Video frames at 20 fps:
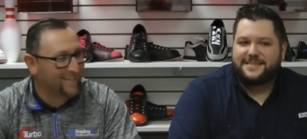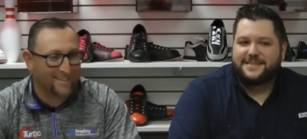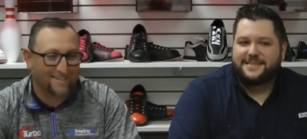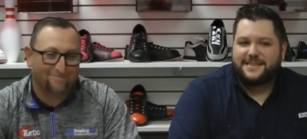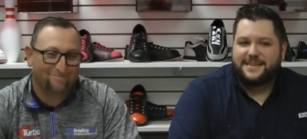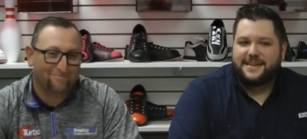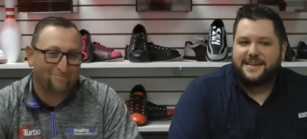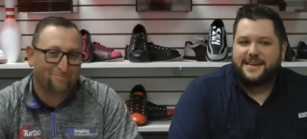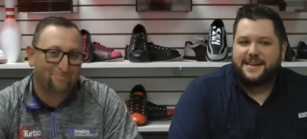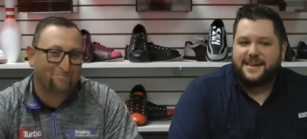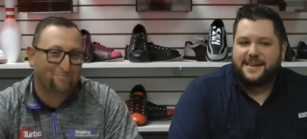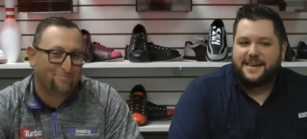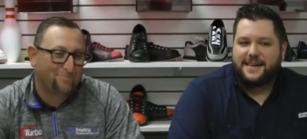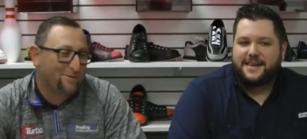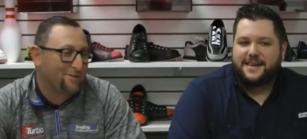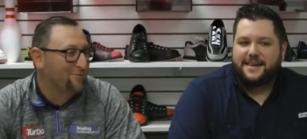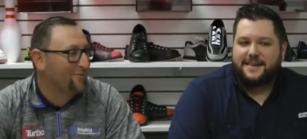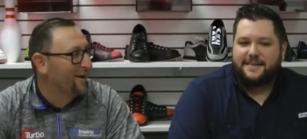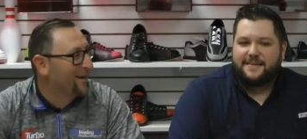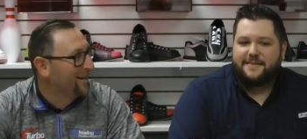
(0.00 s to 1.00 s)
Speaker 1: and
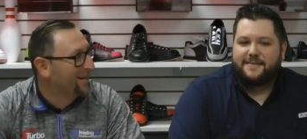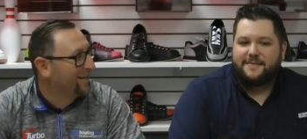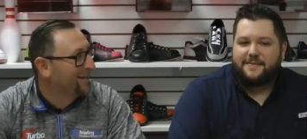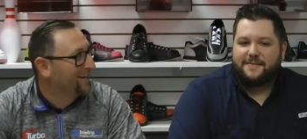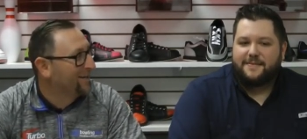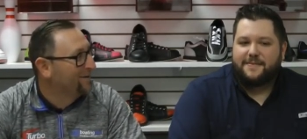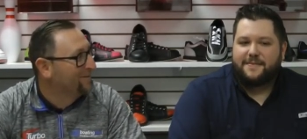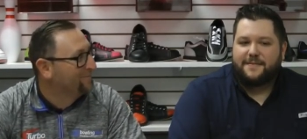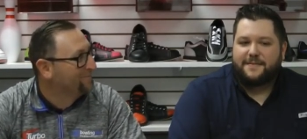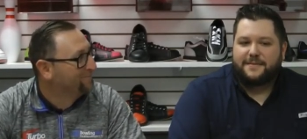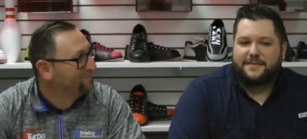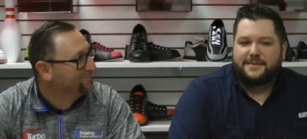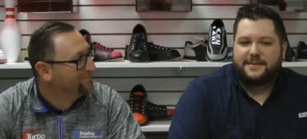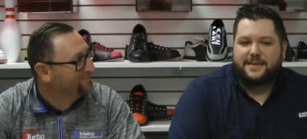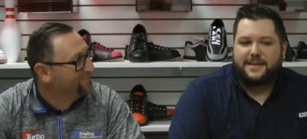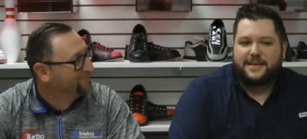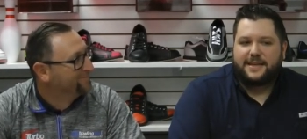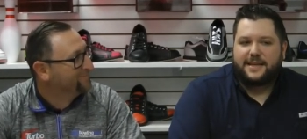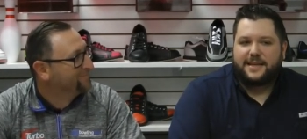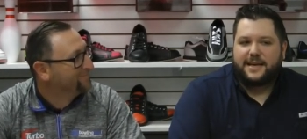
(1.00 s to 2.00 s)
be ready to go.
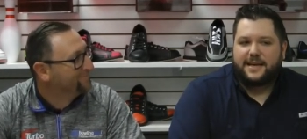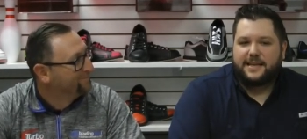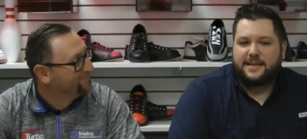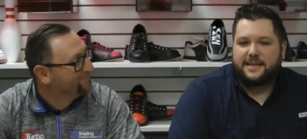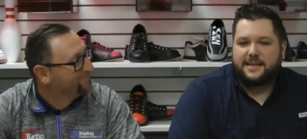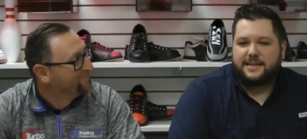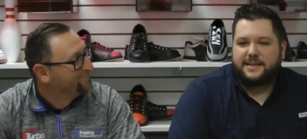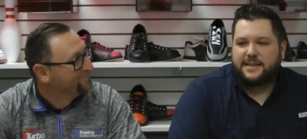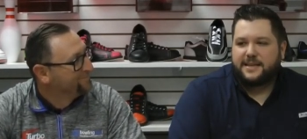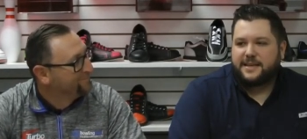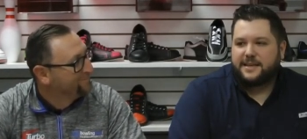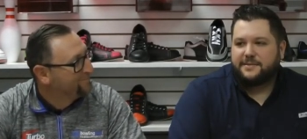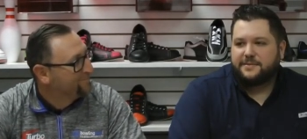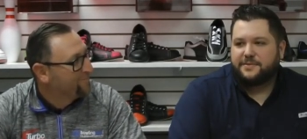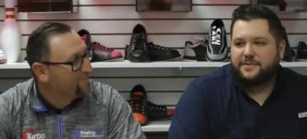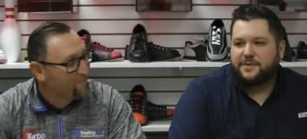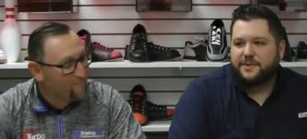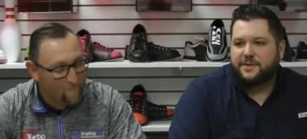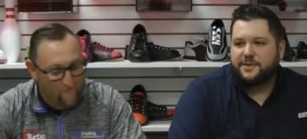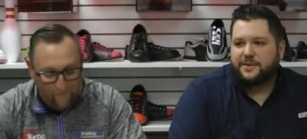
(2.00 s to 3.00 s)
Speaker 2: Yeah, I think
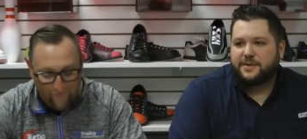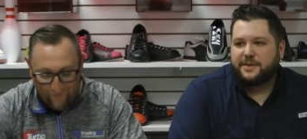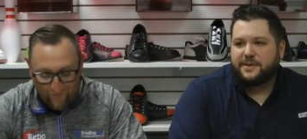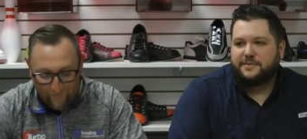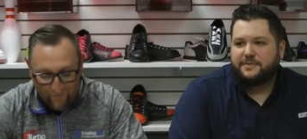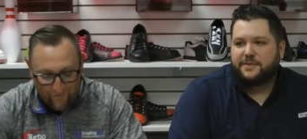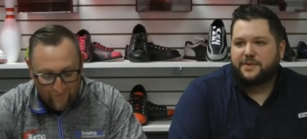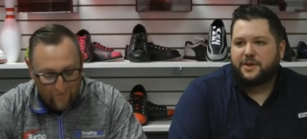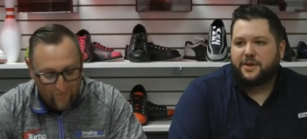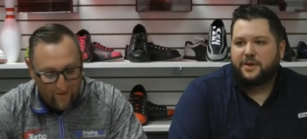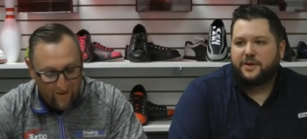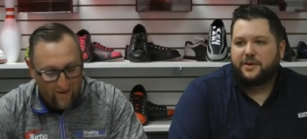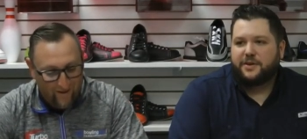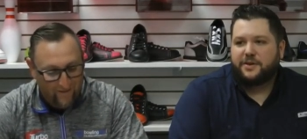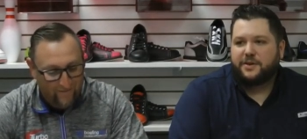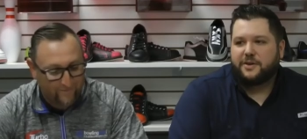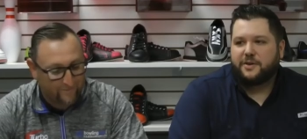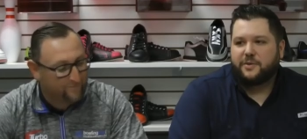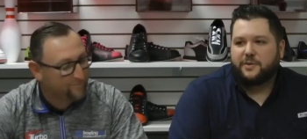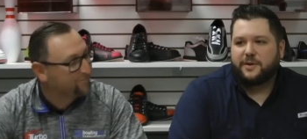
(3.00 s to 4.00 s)
if you if you know
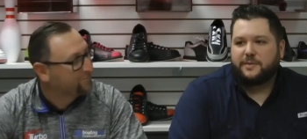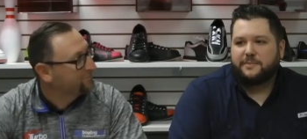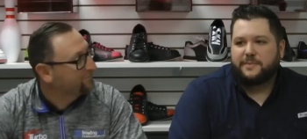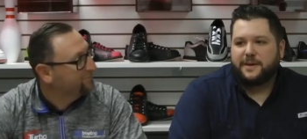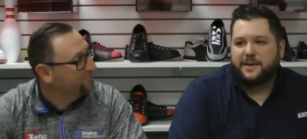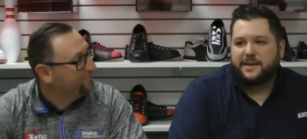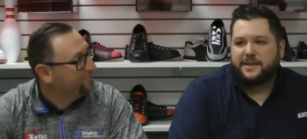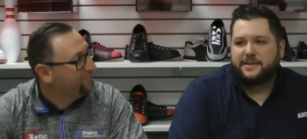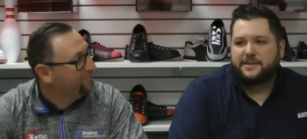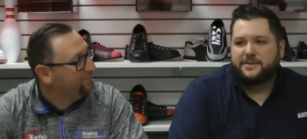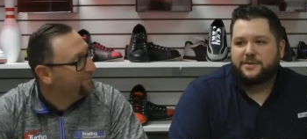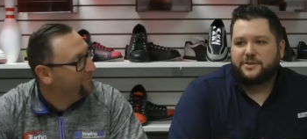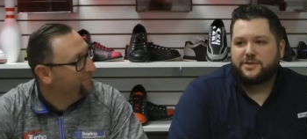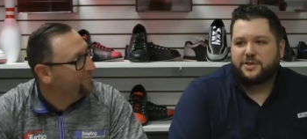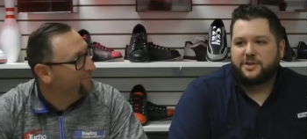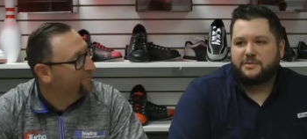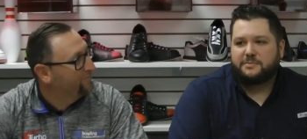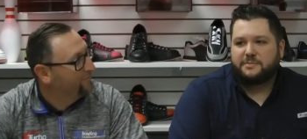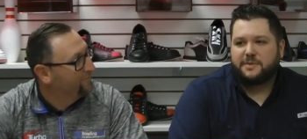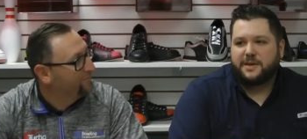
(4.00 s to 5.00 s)
your equipment, you
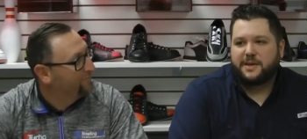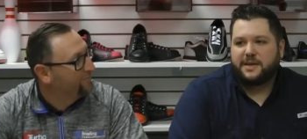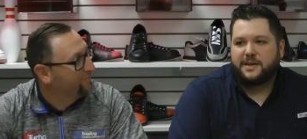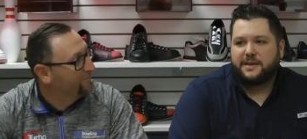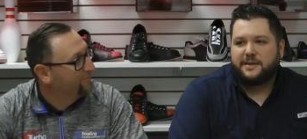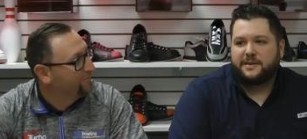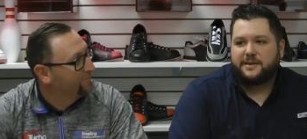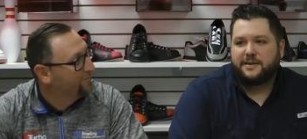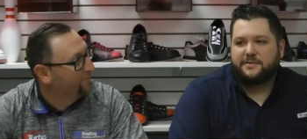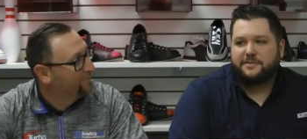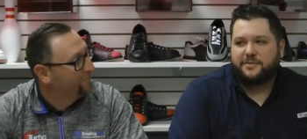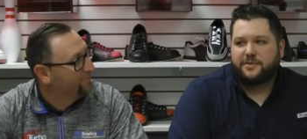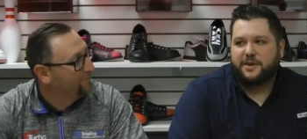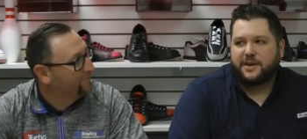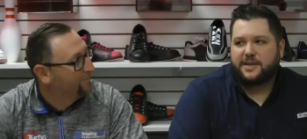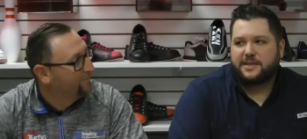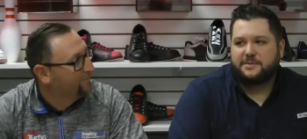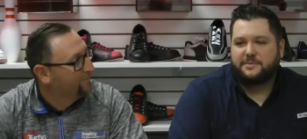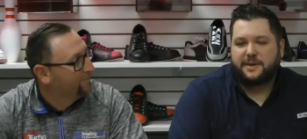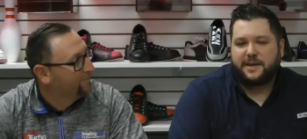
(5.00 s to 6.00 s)
shouldn't be
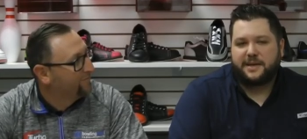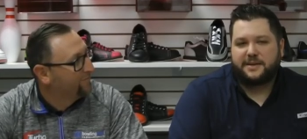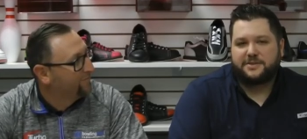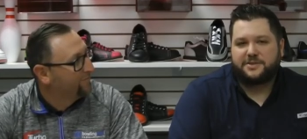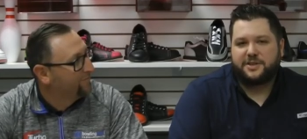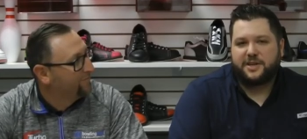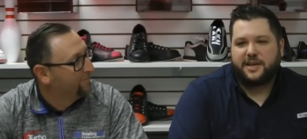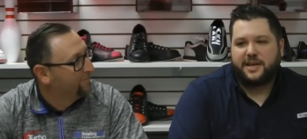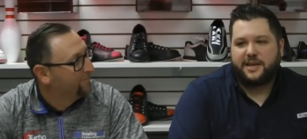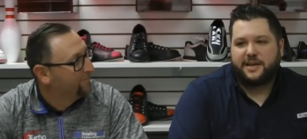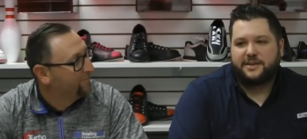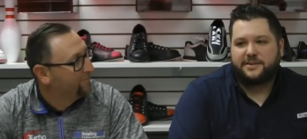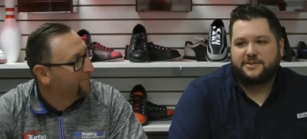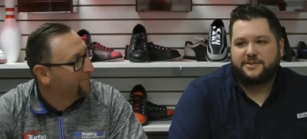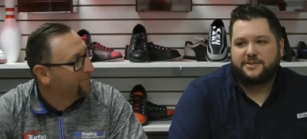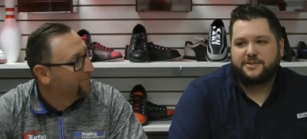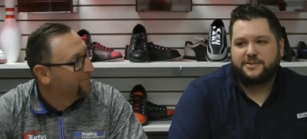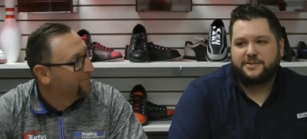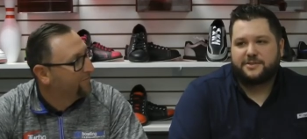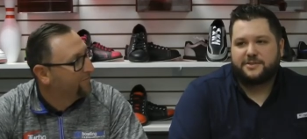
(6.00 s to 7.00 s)
afraid to make a
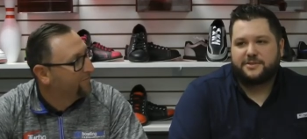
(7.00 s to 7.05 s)
change.